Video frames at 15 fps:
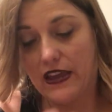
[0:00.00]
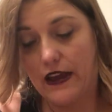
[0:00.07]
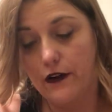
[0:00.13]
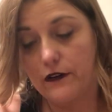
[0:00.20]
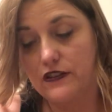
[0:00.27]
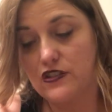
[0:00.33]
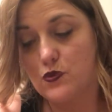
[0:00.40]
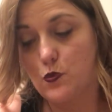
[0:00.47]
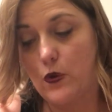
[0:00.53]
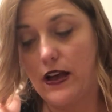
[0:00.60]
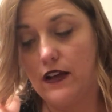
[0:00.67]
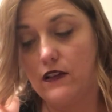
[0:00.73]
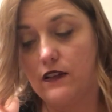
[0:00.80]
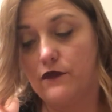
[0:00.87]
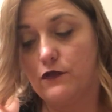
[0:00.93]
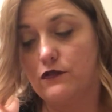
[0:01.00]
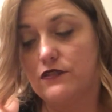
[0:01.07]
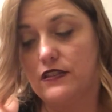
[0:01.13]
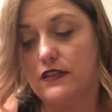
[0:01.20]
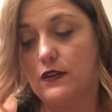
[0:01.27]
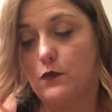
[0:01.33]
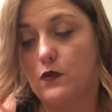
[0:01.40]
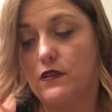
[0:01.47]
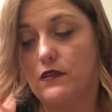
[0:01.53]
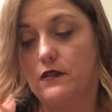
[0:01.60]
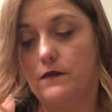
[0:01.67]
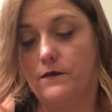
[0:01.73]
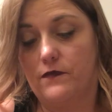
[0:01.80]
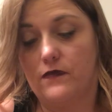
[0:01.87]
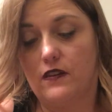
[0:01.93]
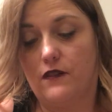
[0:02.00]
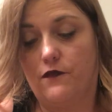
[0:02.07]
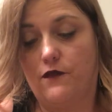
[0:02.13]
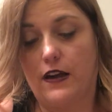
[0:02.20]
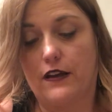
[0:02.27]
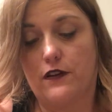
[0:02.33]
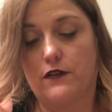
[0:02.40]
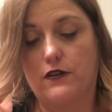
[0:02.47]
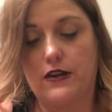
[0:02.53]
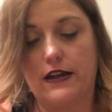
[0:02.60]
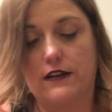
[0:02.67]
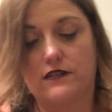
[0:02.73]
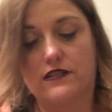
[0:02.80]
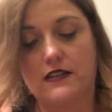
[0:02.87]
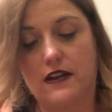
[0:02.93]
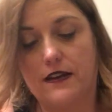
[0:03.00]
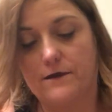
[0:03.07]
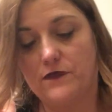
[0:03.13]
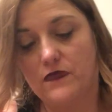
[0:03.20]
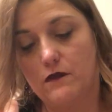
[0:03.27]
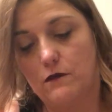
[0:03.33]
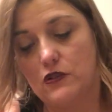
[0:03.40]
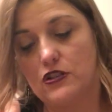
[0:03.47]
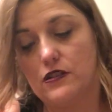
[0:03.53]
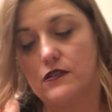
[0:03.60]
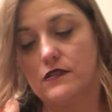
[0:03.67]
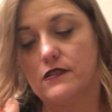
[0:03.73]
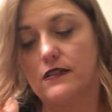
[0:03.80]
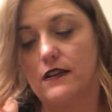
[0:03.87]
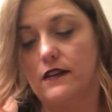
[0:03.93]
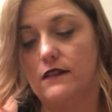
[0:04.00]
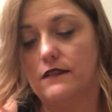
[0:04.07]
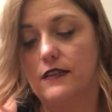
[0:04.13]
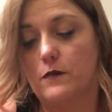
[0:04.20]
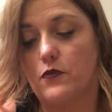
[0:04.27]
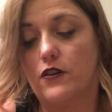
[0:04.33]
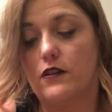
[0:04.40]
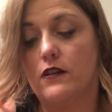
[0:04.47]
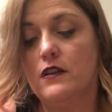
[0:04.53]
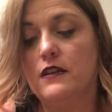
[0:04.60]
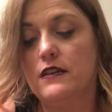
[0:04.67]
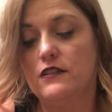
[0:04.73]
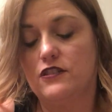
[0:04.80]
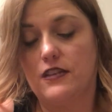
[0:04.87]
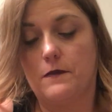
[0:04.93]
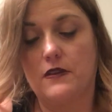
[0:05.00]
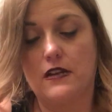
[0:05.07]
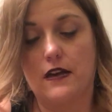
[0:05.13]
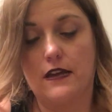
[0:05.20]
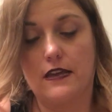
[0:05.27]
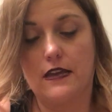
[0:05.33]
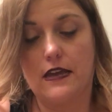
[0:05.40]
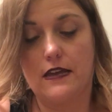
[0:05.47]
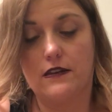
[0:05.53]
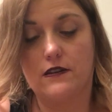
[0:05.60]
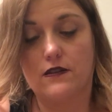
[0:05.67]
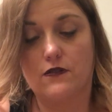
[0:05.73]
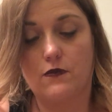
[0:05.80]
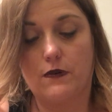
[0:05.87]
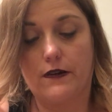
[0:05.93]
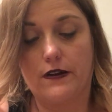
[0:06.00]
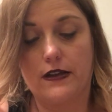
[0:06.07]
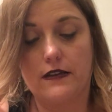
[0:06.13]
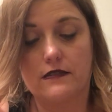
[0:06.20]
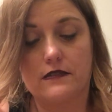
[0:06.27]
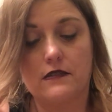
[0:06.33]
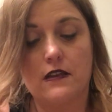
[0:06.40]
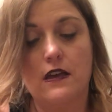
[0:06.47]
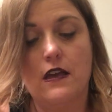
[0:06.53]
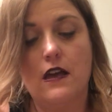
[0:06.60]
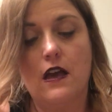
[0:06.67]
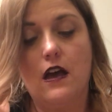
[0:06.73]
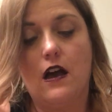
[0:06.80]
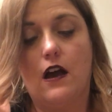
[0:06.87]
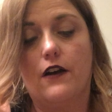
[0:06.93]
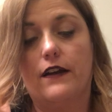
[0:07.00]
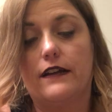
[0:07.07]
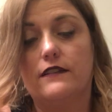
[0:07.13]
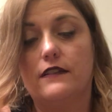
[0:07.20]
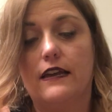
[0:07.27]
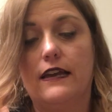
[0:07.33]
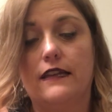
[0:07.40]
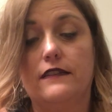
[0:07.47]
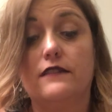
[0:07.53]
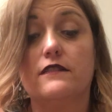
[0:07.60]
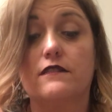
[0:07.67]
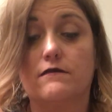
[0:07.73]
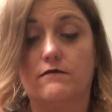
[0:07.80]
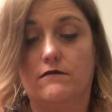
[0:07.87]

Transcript: air as well if you're dealing with a fire or air sign, which is Libra, Gemini, and Aquarius. All right, and